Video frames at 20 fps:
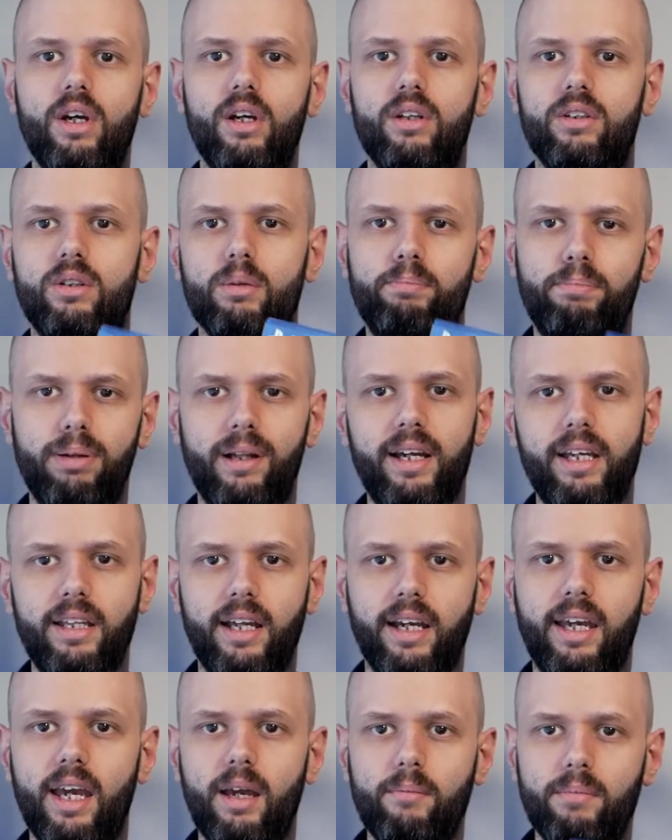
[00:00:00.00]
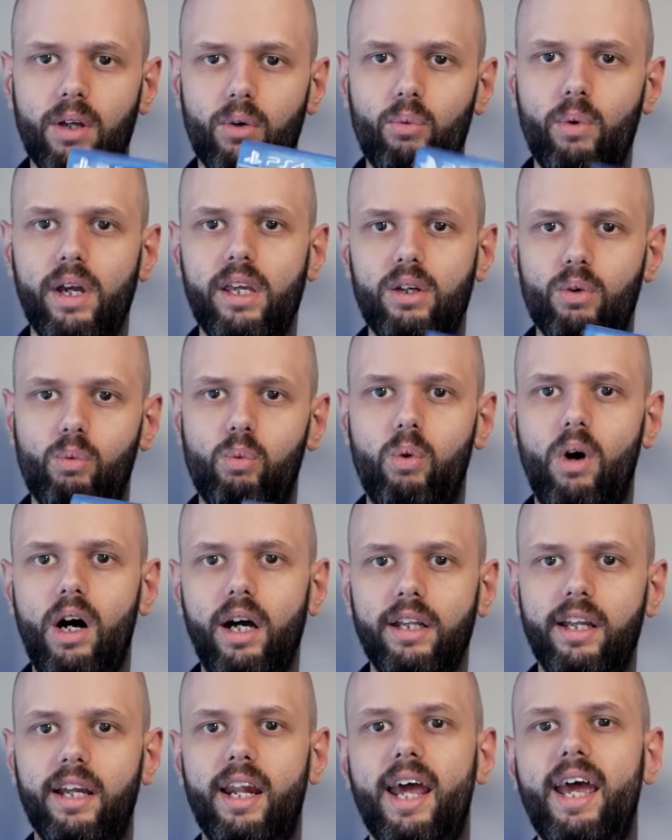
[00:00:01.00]
to play the game the way you
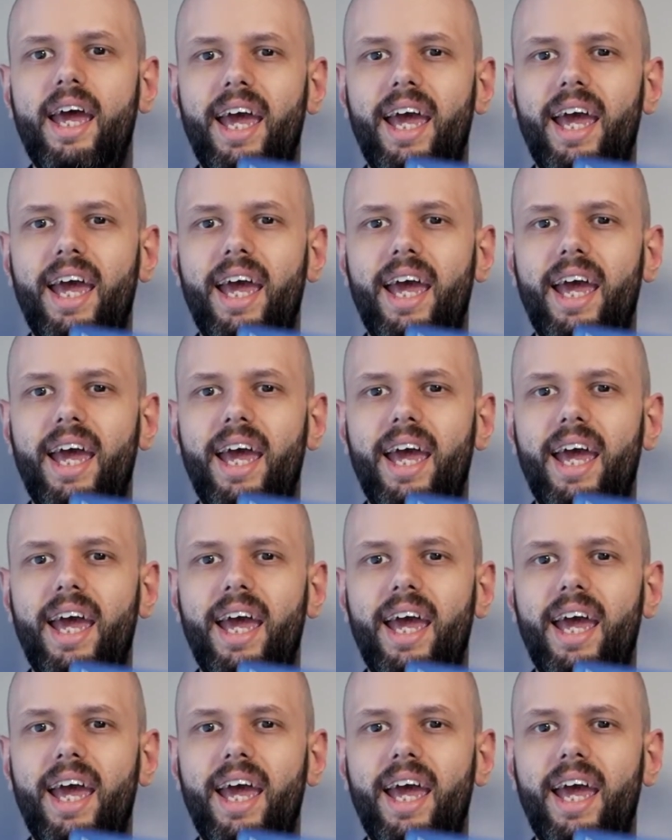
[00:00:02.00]
want it,